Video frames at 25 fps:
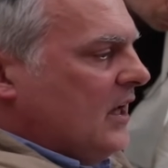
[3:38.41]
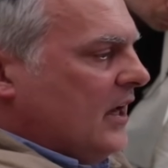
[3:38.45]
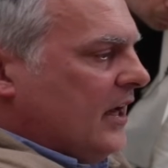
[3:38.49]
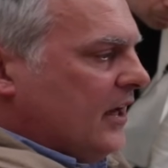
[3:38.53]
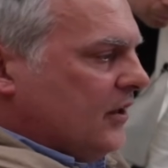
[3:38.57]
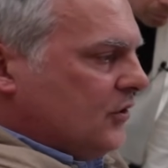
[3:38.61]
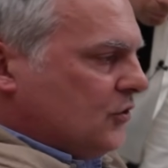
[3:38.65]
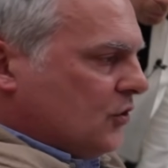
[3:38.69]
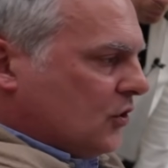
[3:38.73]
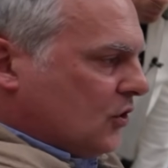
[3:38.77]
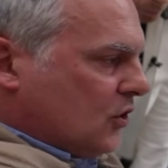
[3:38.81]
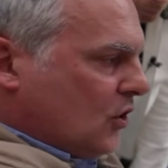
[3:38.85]

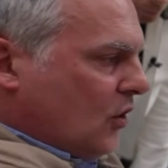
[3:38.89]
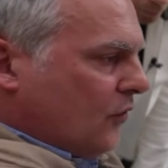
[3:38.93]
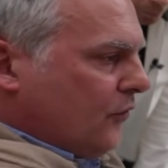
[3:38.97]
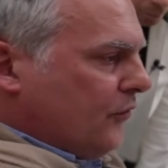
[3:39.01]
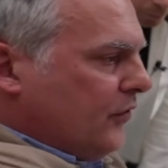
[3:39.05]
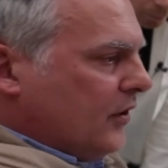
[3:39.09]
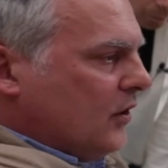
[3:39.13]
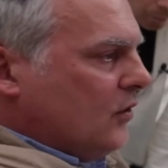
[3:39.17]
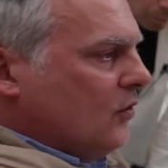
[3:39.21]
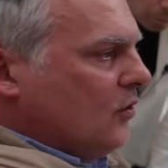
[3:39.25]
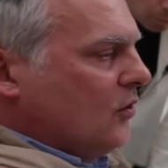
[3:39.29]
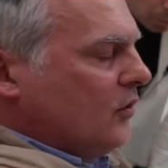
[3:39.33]
And to
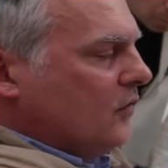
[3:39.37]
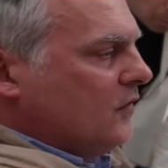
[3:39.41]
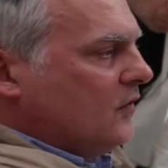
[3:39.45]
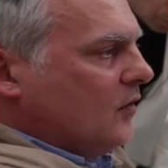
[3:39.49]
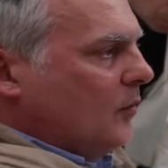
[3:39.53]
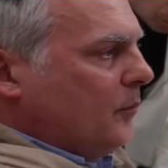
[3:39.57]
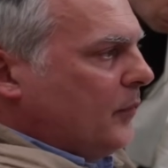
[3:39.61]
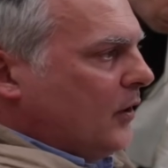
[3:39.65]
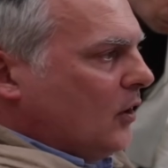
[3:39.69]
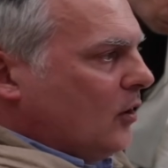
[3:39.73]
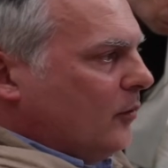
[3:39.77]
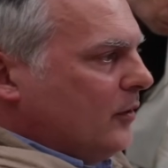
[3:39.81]
configure
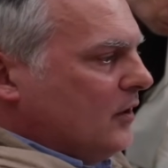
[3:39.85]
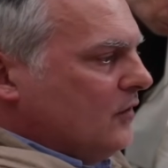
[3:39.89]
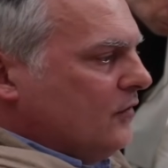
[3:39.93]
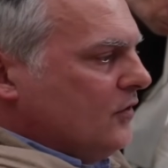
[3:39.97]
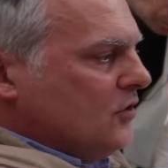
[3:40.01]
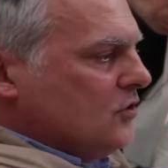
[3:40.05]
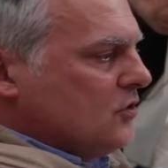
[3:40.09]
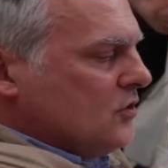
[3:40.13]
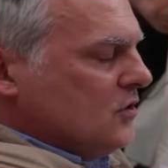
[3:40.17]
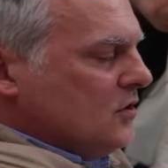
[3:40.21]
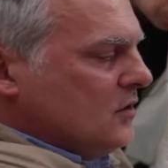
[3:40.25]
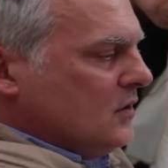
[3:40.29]
the panoramic
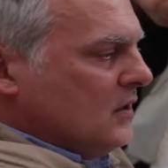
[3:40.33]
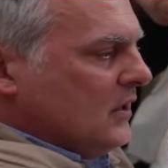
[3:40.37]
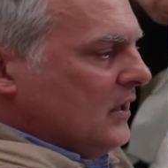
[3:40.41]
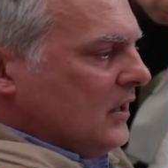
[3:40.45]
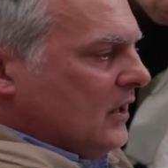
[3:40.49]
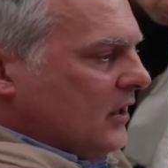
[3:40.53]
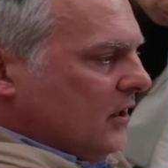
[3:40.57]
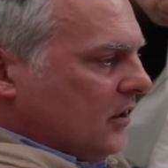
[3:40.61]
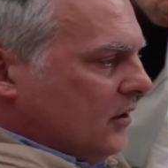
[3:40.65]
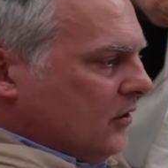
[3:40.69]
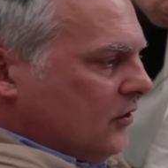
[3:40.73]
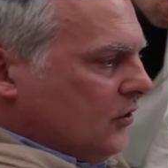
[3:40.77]
vision,
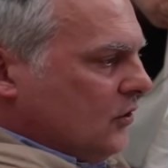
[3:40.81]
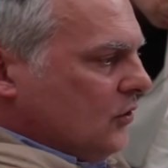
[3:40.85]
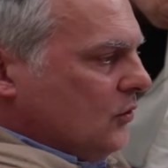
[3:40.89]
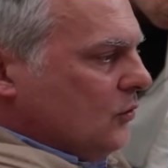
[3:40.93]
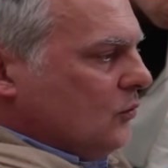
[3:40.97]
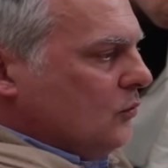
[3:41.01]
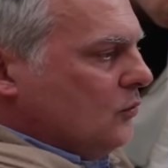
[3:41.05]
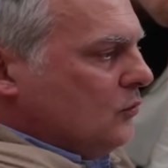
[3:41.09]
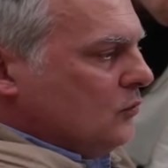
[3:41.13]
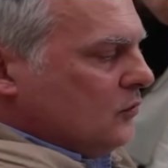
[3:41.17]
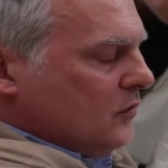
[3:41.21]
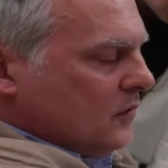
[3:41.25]

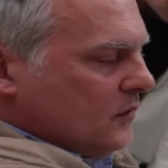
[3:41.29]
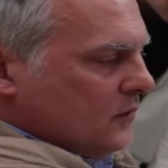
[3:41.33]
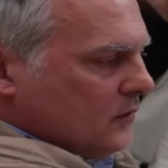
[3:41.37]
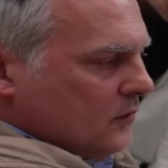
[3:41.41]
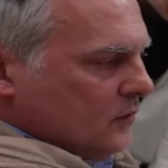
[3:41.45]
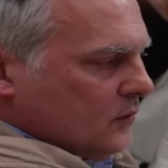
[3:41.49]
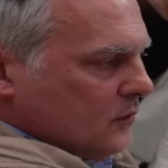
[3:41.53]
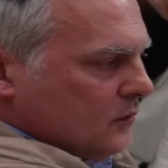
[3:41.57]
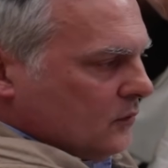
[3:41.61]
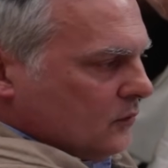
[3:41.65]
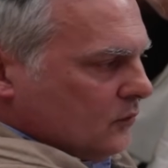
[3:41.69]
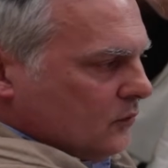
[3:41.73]
you
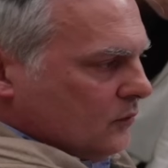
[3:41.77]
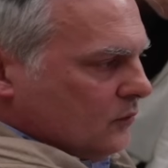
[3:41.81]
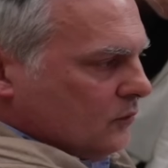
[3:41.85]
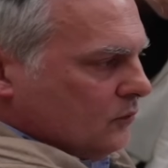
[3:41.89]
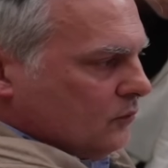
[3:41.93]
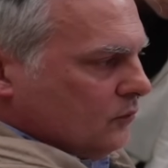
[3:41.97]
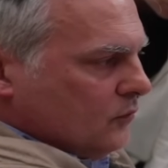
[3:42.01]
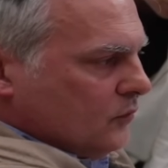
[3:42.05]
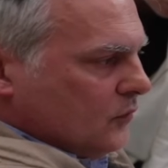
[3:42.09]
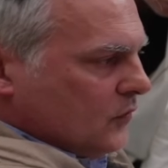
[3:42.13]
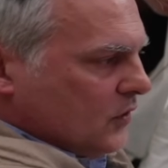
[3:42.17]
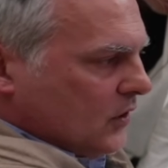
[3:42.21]

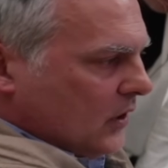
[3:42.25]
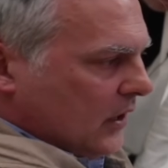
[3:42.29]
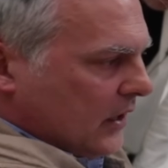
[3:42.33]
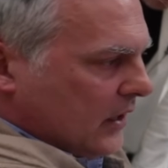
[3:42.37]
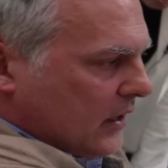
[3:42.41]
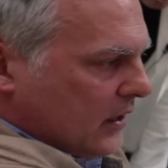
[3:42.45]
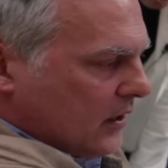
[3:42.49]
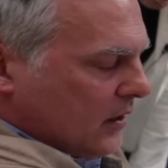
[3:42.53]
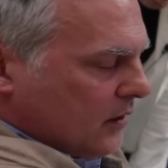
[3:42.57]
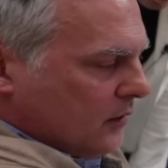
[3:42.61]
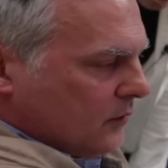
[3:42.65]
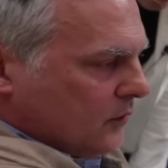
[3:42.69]

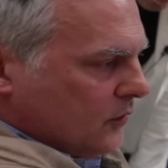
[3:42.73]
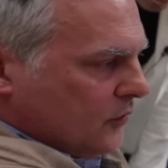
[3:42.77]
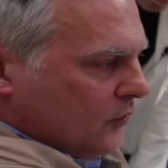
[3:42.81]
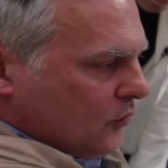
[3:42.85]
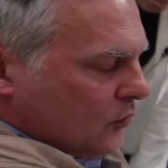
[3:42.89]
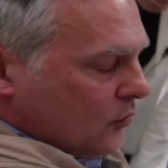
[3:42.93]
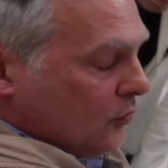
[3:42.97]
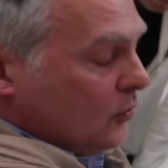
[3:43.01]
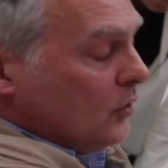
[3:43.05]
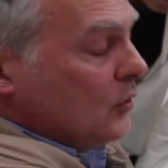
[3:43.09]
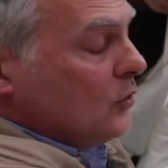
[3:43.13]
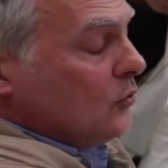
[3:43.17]
Uh, you,
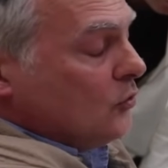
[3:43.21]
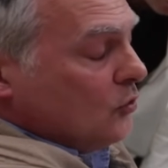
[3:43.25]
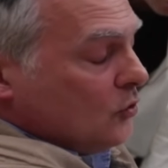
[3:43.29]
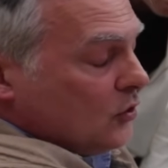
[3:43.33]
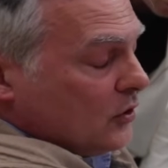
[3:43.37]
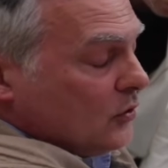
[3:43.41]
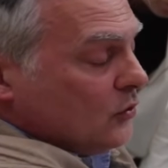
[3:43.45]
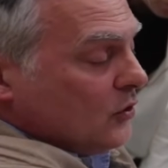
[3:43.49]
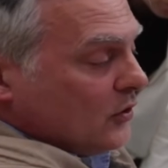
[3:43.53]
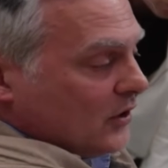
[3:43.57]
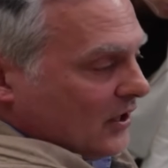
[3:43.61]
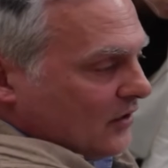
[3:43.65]
you,
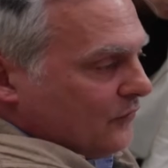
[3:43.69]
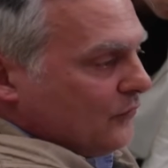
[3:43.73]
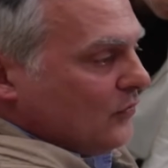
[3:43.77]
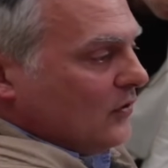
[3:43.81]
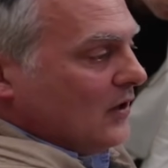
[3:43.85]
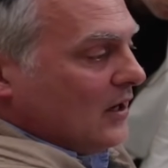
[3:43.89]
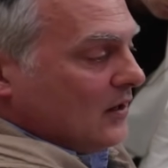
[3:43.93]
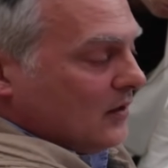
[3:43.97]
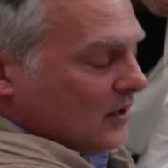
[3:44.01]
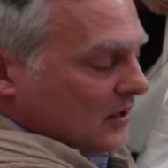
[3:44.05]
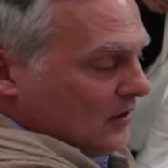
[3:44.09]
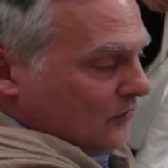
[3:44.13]
you can,
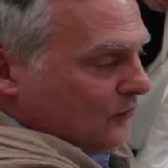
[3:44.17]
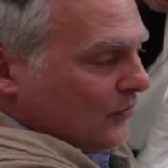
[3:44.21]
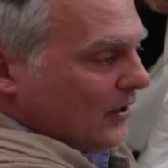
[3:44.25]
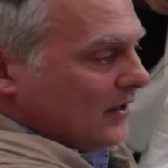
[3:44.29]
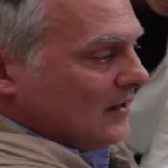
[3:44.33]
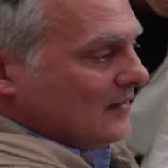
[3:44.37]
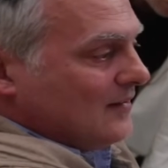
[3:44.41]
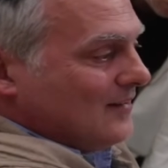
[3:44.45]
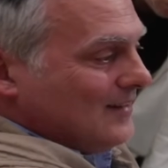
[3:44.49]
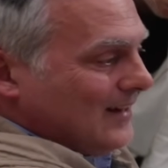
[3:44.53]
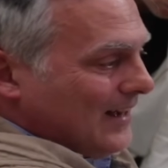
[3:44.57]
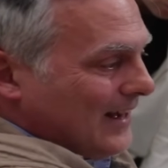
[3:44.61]
in
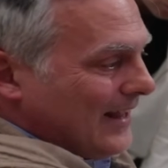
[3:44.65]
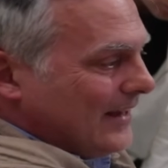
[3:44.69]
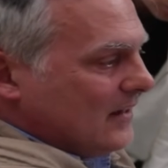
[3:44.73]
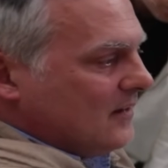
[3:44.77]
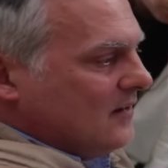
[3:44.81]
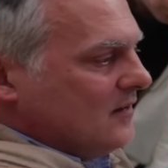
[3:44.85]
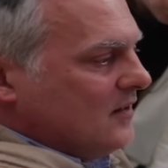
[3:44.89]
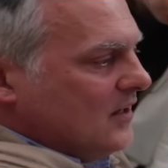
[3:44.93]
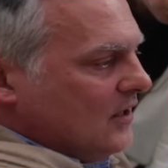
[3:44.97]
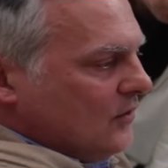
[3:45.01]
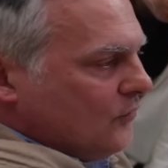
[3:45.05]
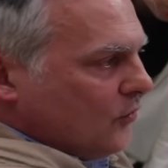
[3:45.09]
fact,
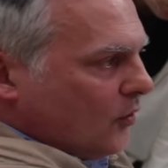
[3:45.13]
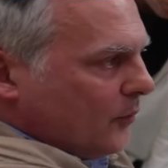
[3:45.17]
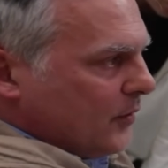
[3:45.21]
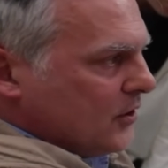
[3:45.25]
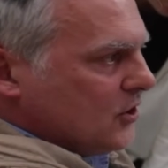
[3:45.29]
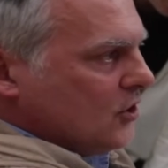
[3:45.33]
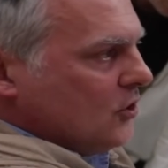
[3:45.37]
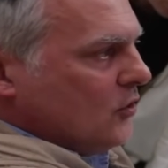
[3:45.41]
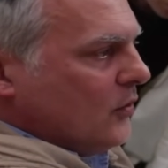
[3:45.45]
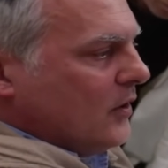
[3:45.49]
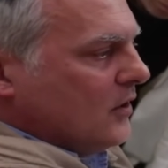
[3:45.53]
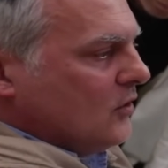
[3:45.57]
select the
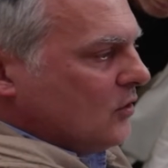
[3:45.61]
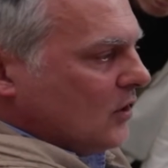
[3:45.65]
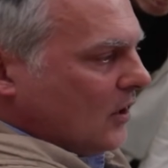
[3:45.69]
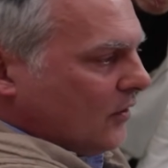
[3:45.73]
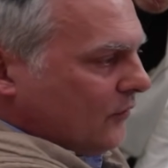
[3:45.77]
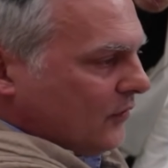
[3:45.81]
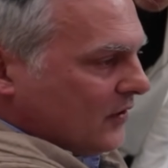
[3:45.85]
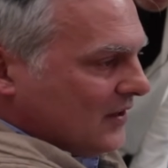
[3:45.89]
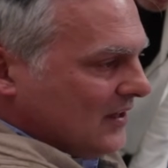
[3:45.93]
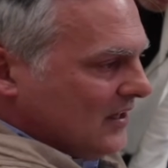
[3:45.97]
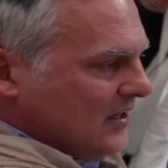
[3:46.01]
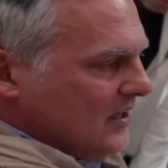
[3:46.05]
information you want to
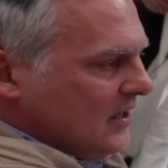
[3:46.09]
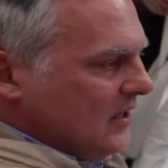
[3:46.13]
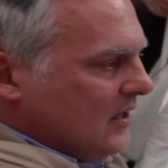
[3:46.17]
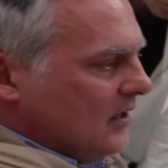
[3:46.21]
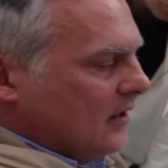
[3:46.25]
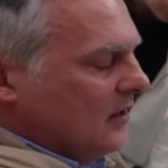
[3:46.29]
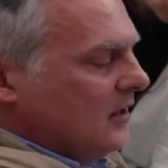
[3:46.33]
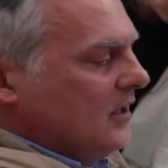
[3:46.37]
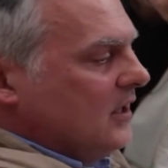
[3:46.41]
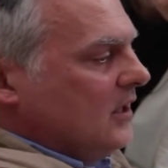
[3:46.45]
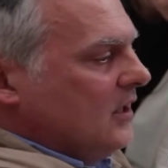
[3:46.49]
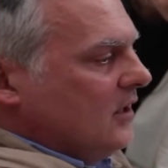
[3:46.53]
have here.